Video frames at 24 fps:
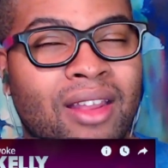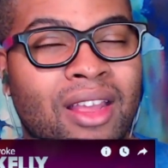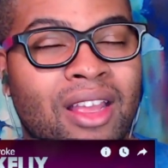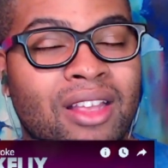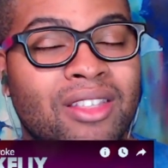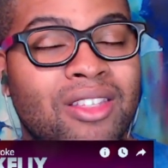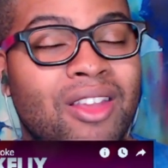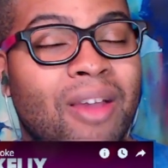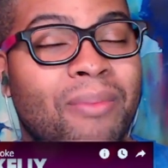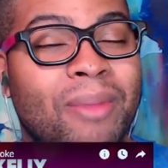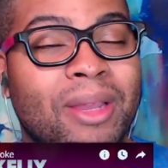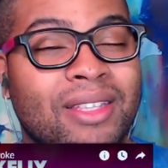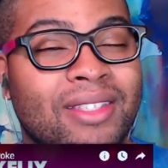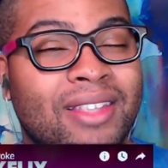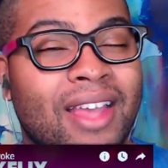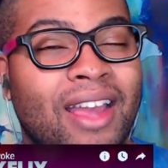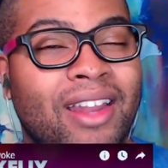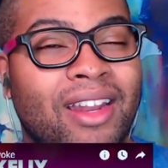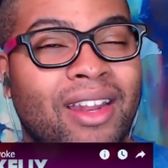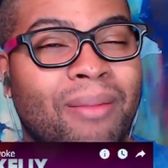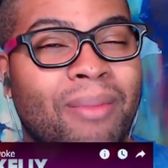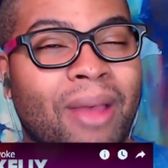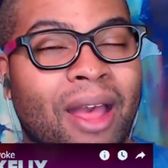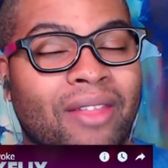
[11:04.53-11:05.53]
So I'm
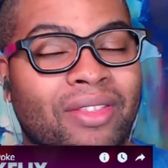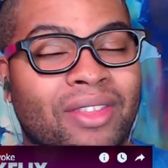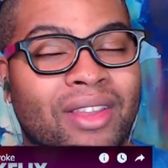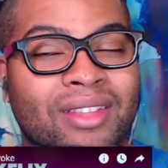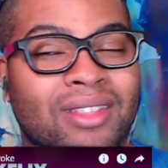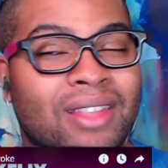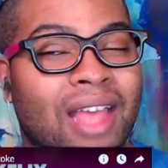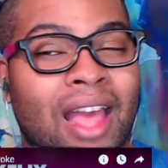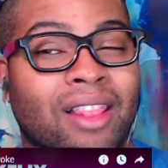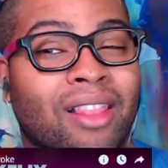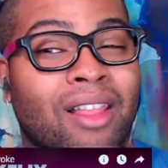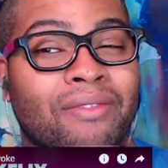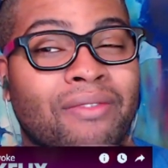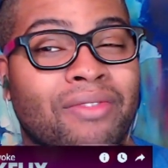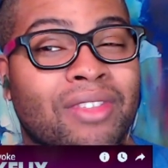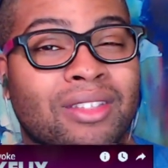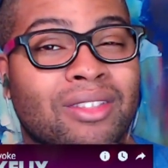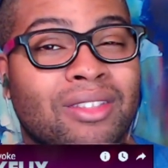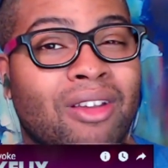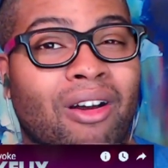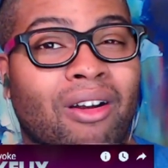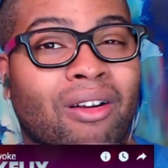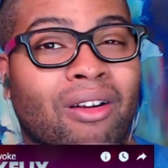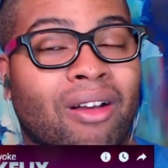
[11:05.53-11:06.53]
excited about this. I love this
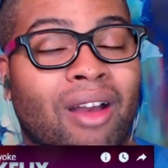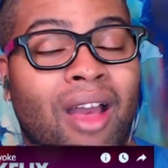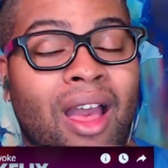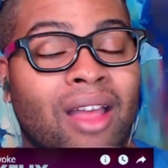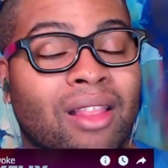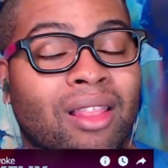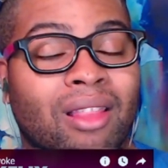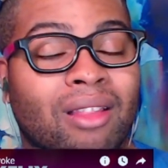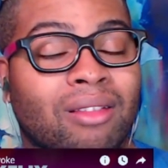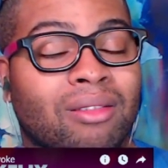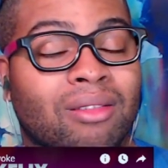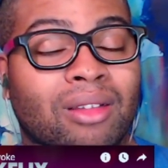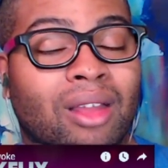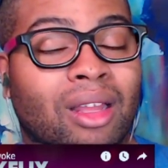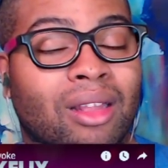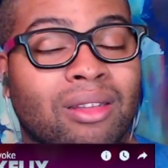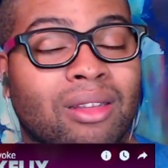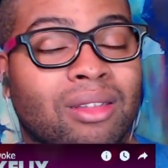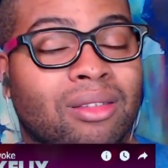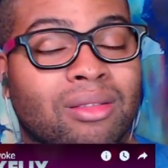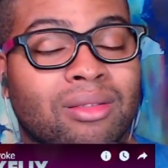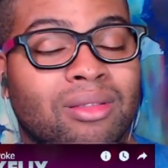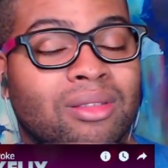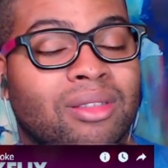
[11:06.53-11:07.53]
song. I
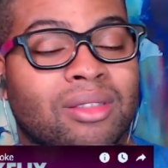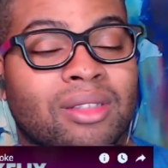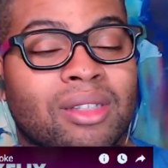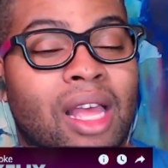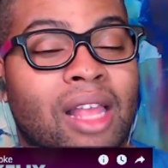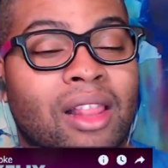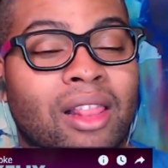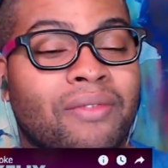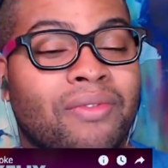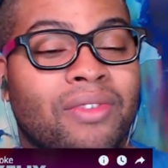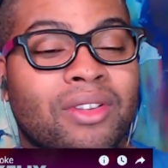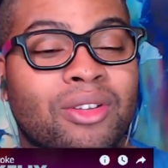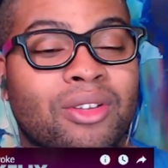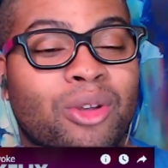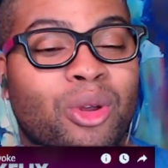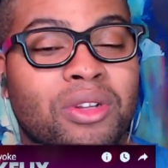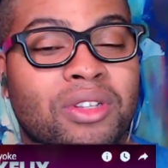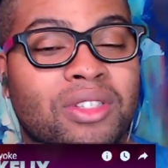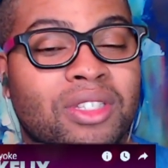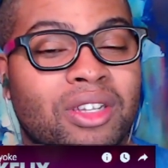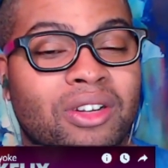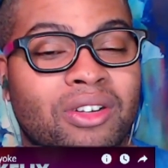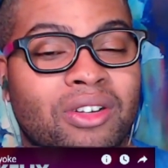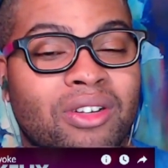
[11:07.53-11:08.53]
love the tone of
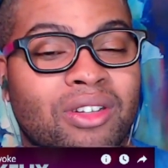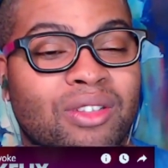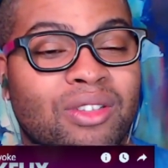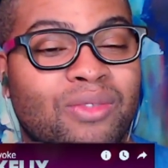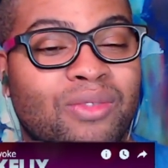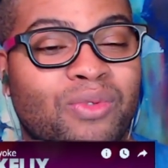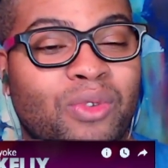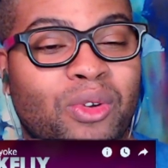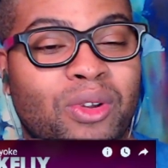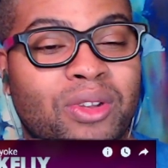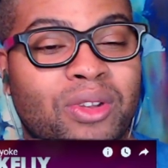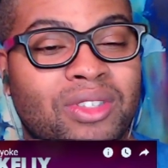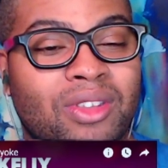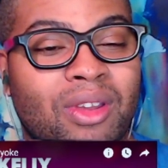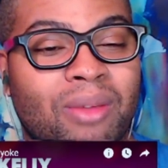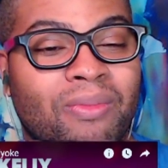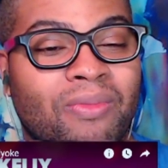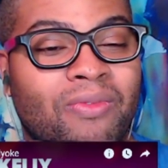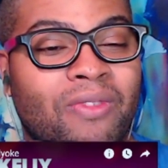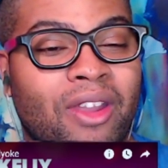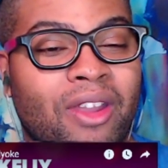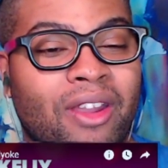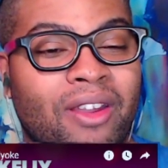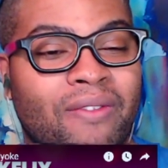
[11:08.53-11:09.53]
Sarah's voice. I'm very,
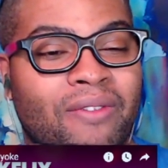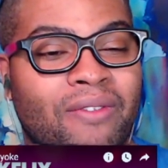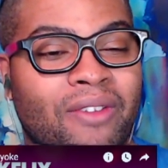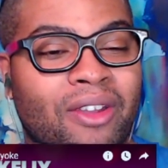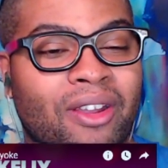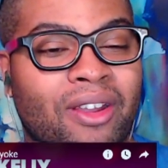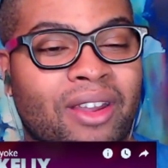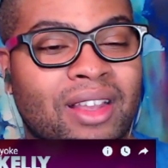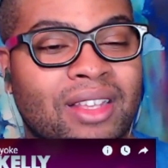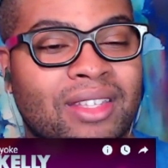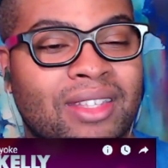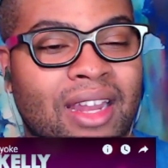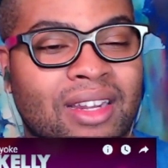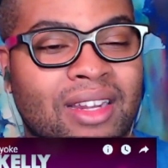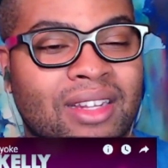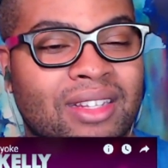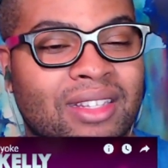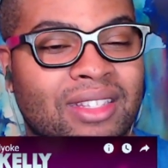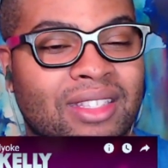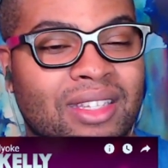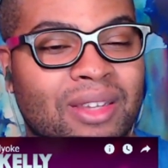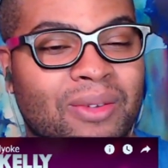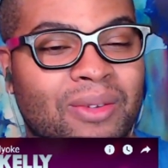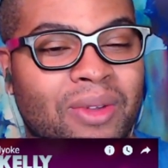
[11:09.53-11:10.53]
very excited to see what
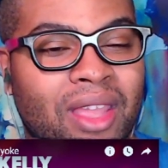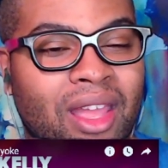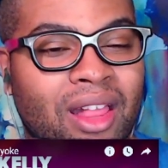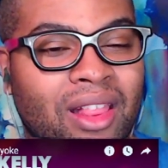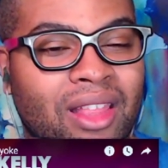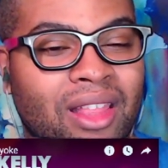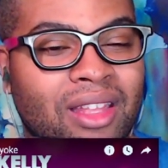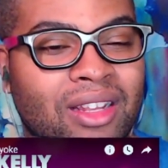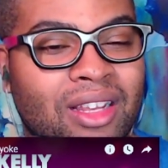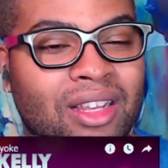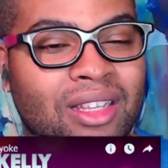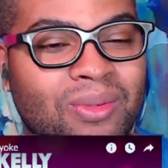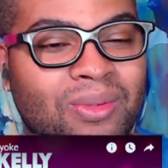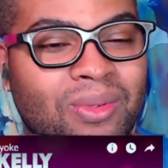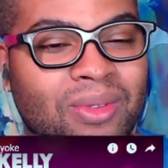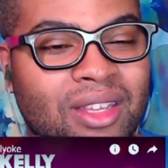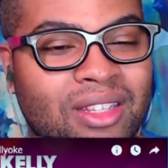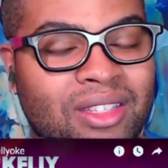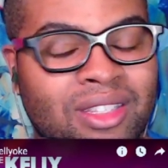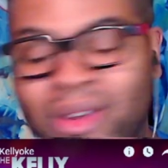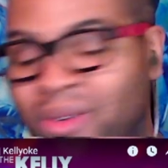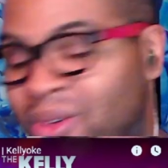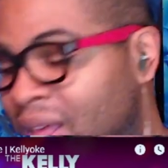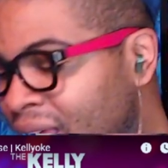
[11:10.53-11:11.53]
Kelly does with it. So
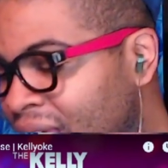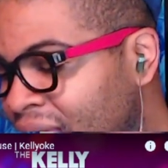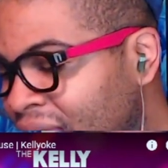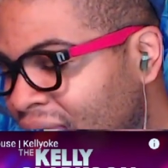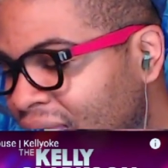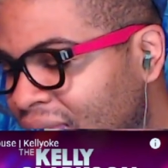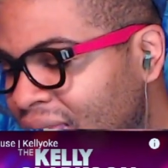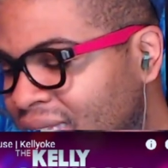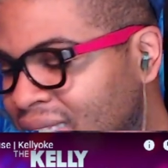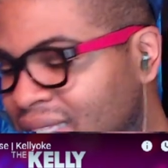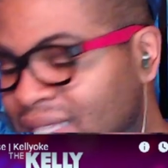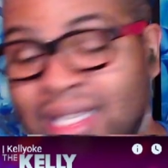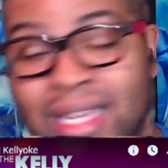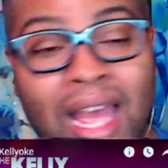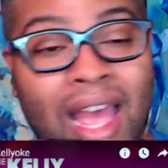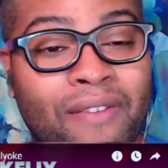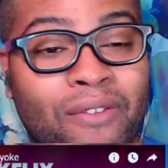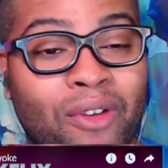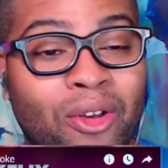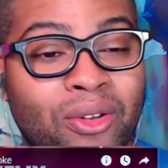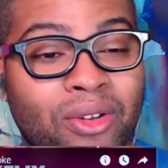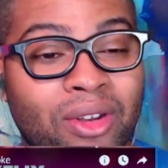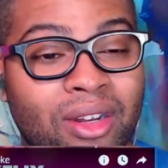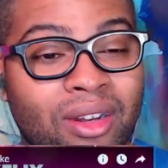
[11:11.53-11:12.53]
let's dive on
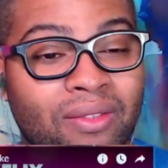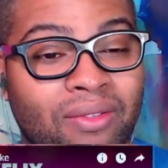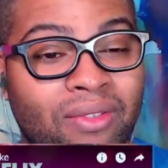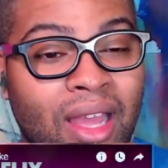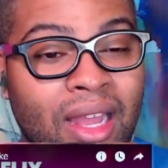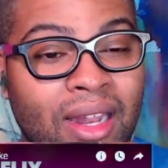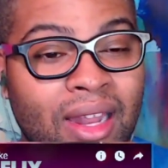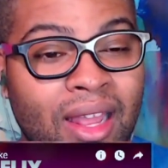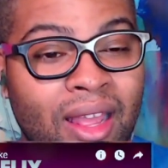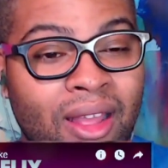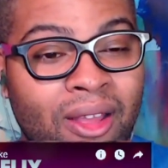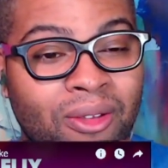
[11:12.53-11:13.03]
in and find out.